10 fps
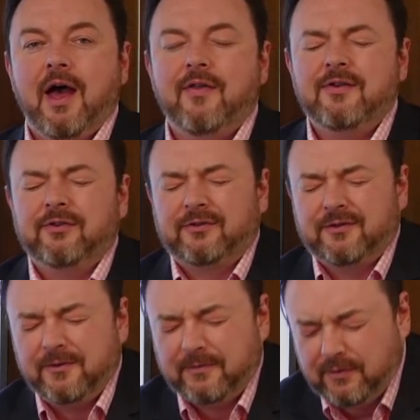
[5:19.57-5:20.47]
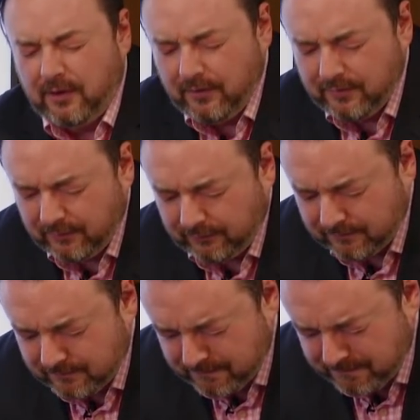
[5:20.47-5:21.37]
and they just go, God,
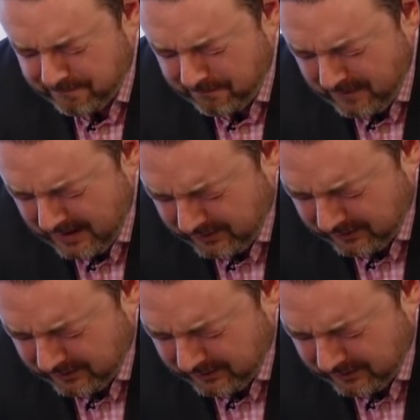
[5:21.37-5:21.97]
just make